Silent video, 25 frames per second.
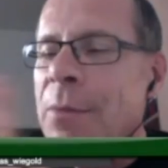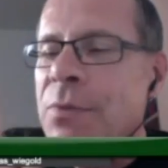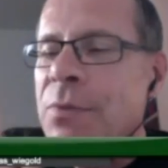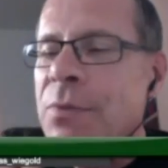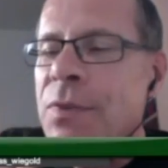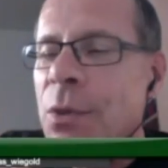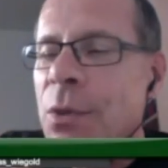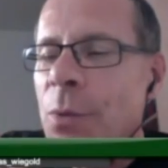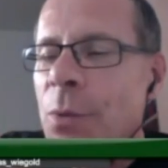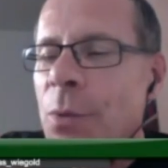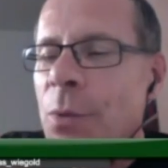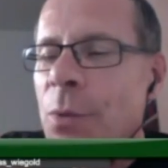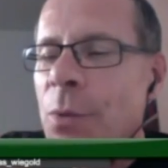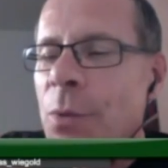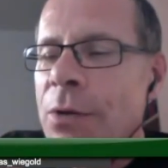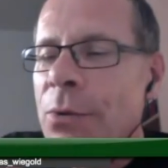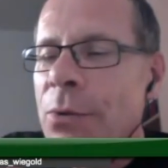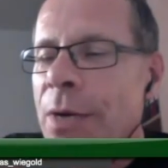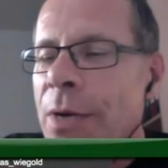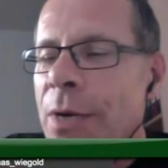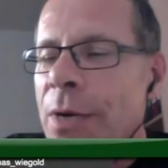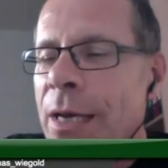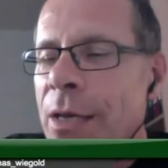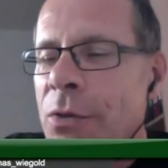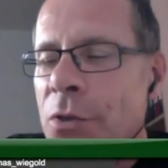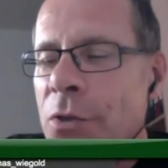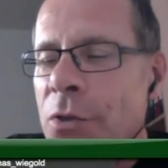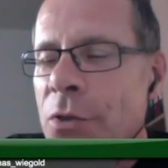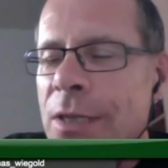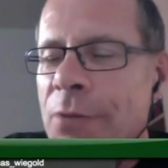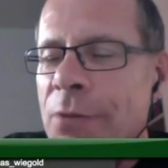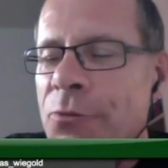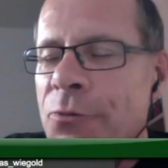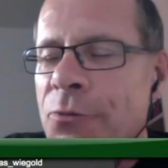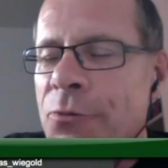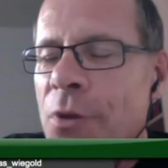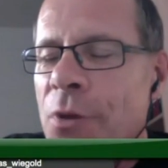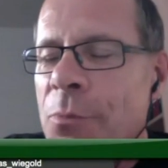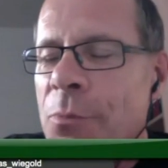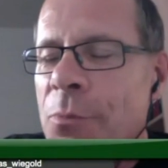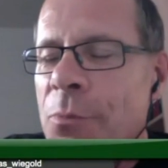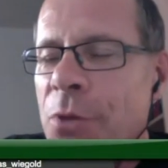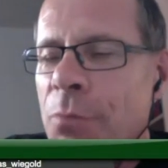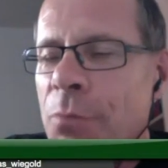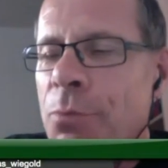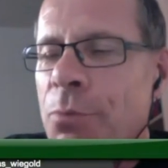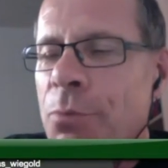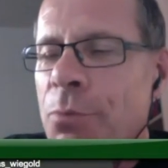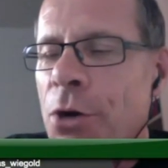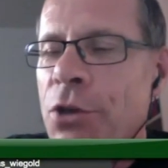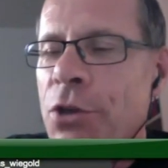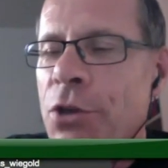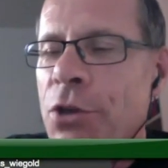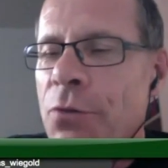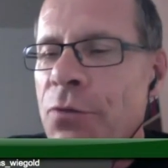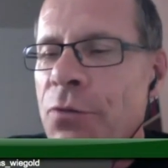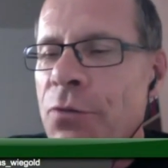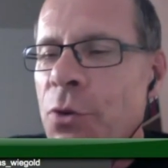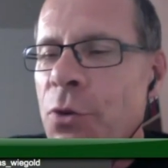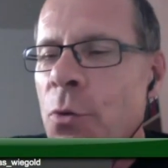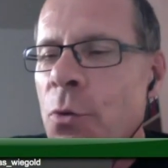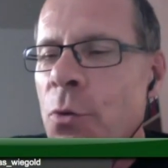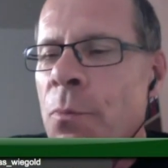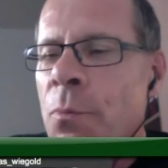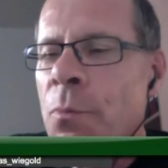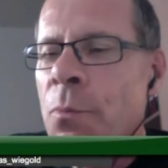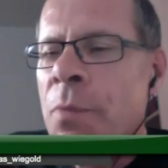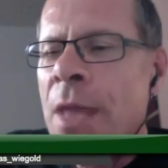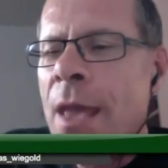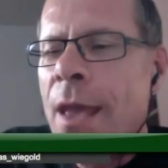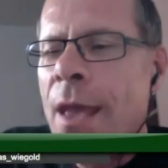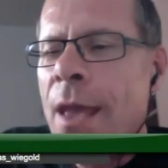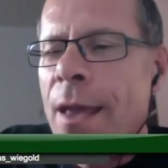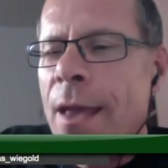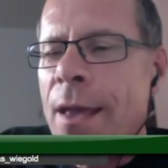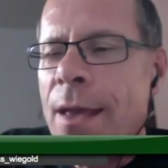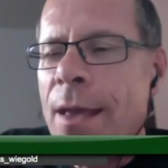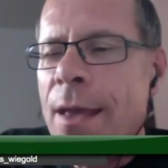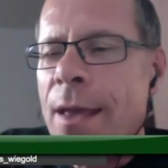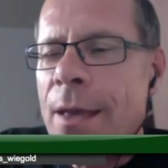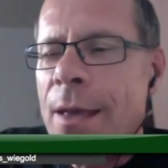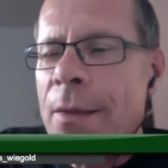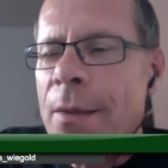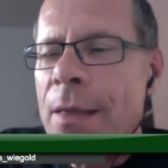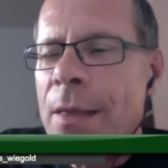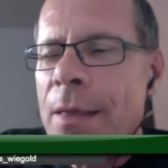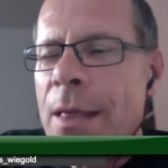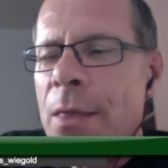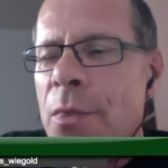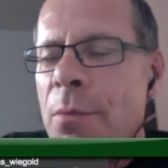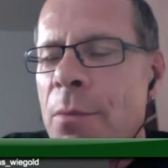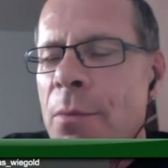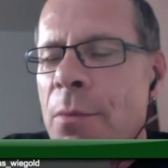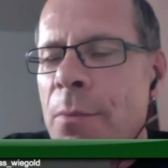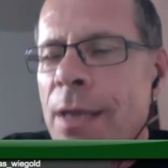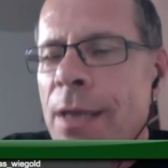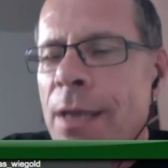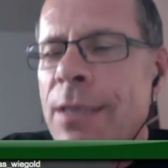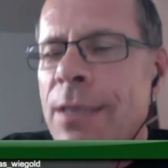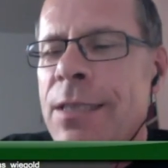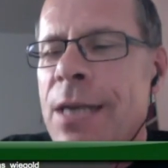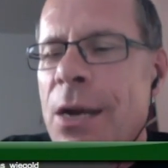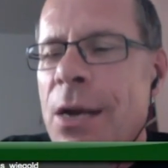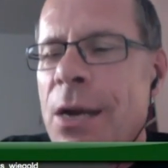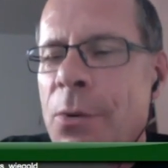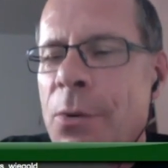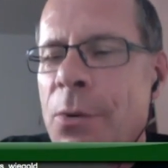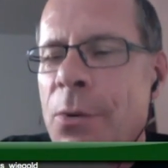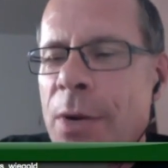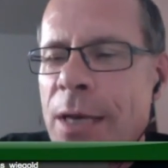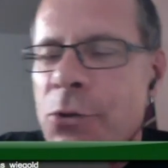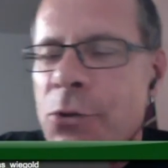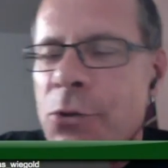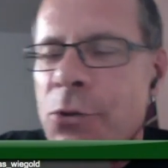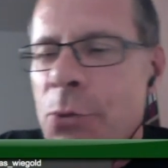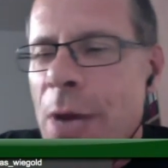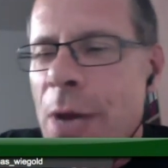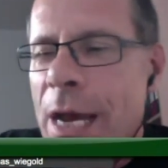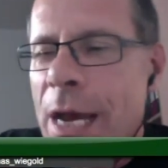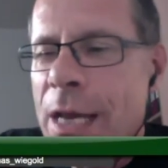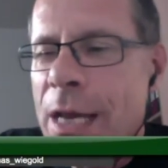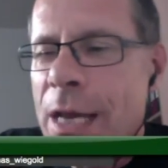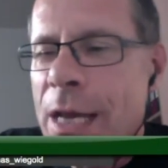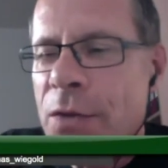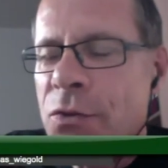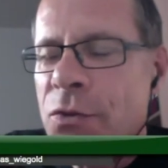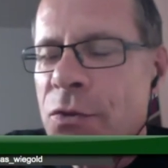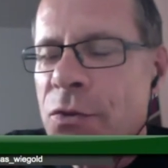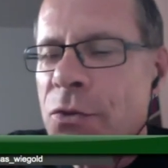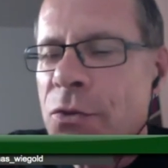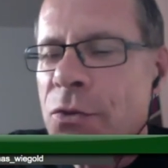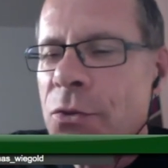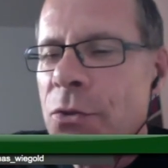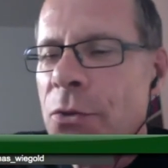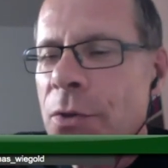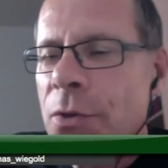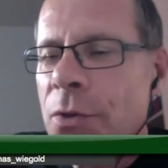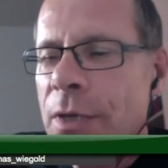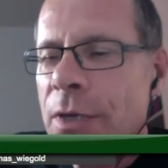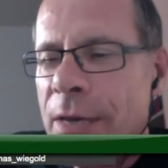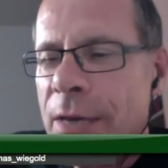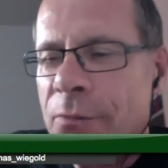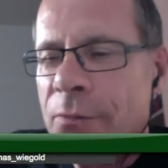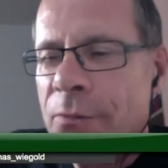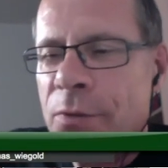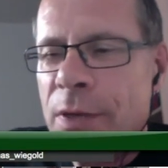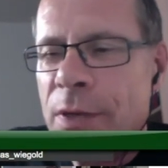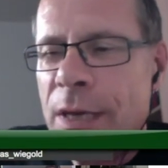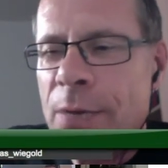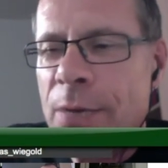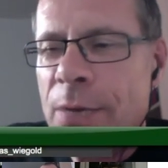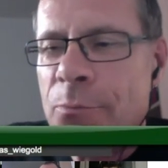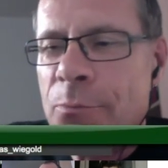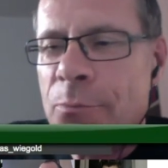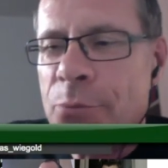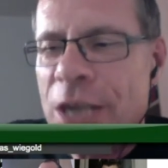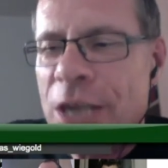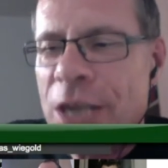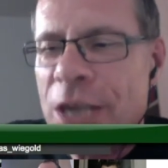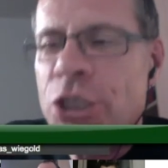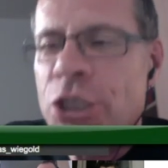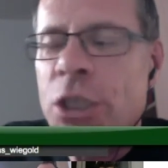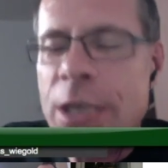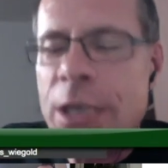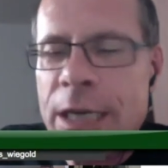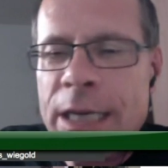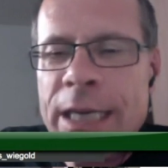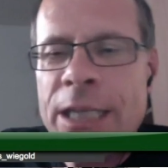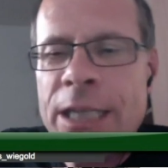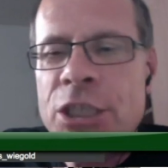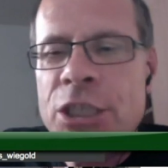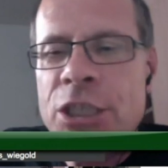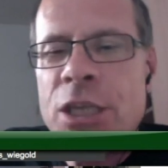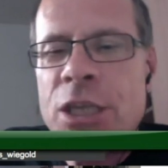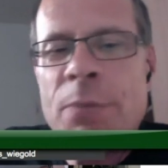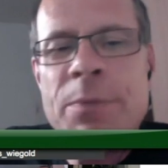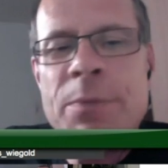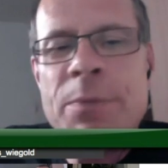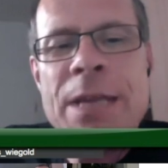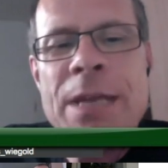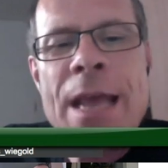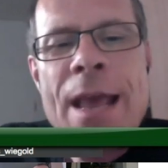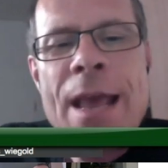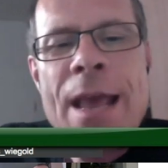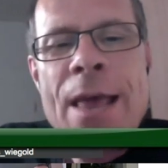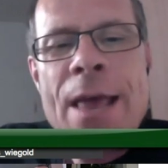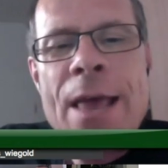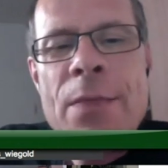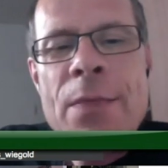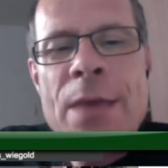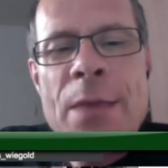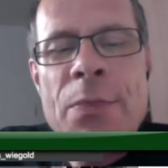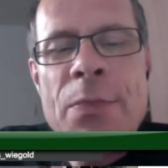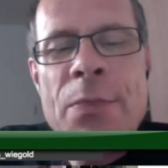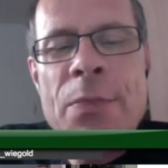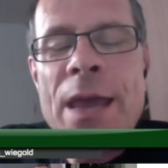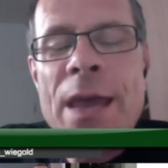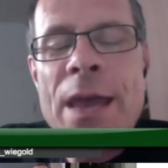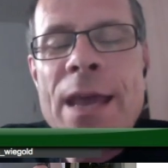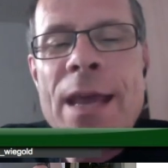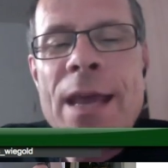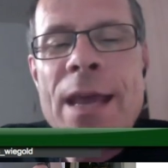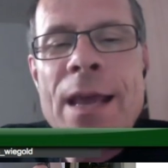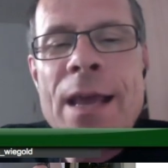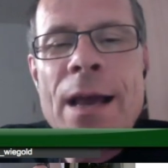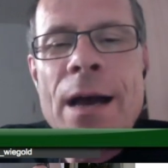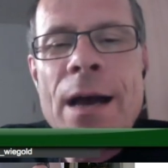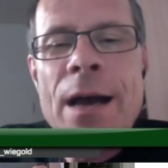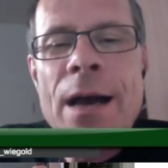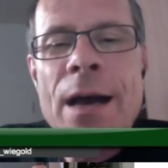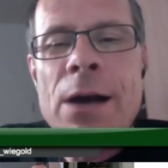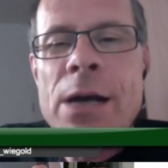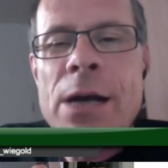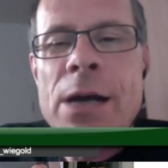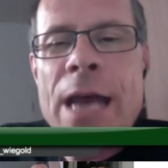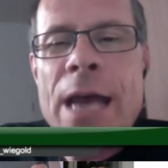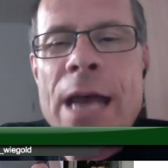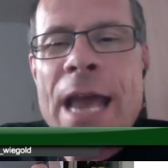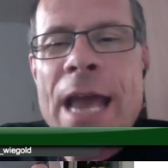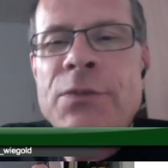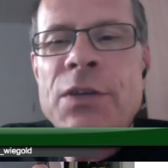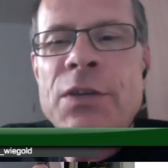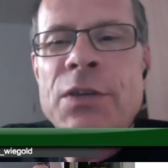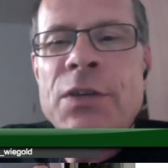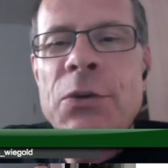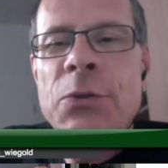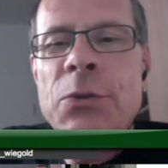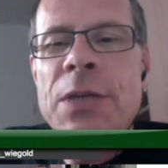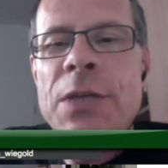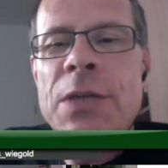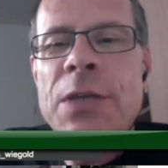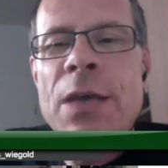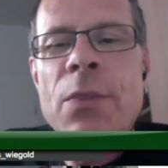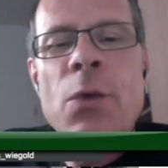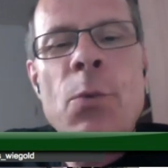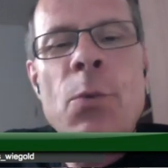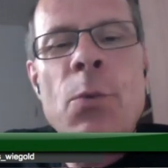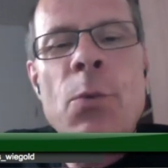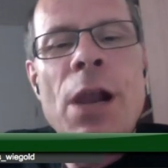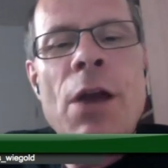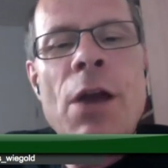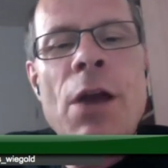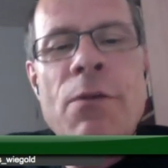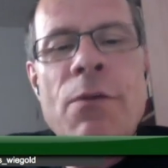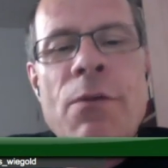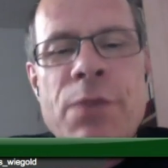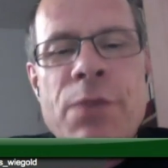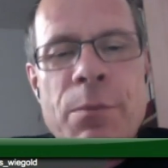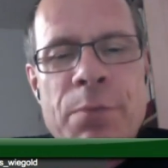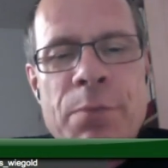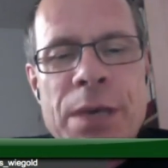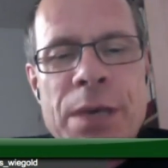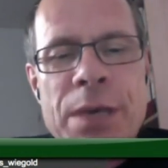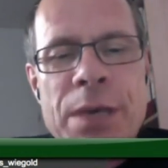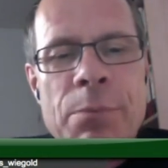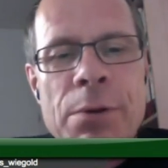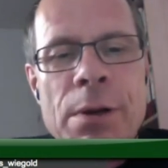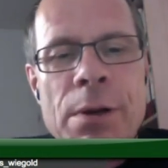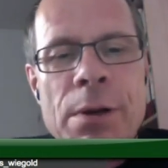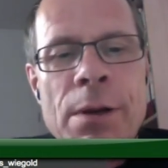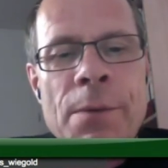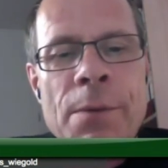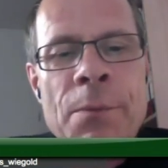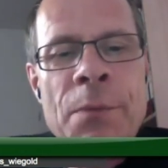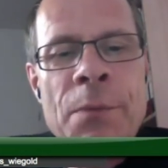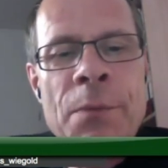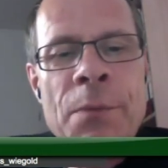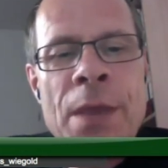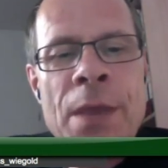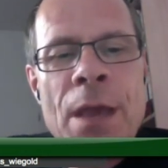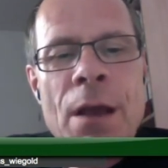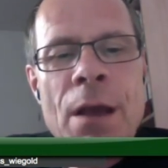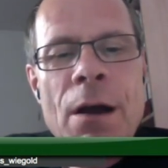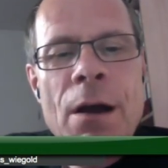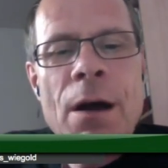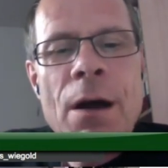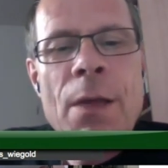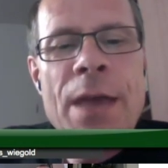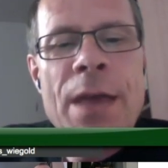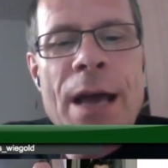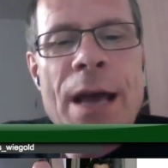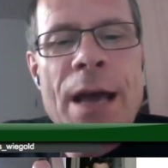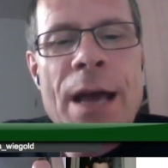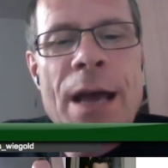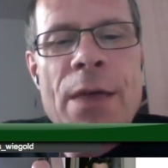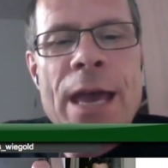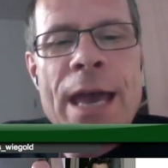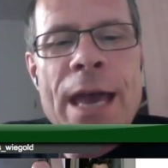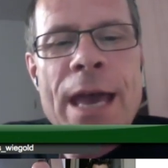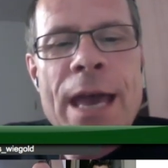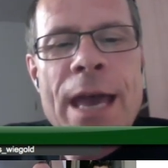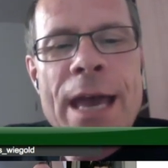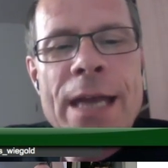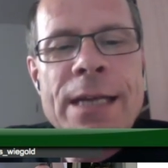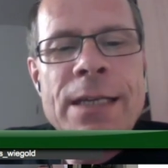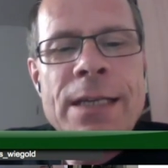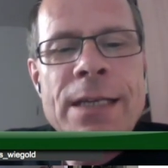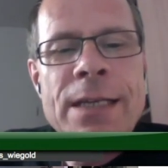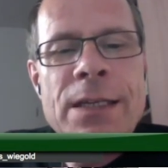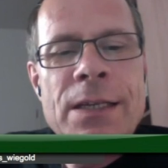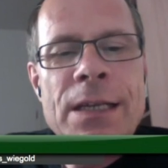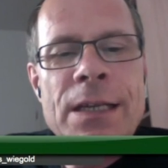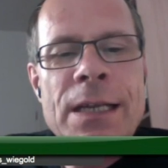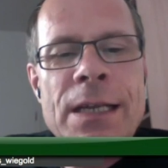still wondering, Sultan, from your point of view, the military tries to give the impression in Egypt that they are executing the will of the people. On the other hand,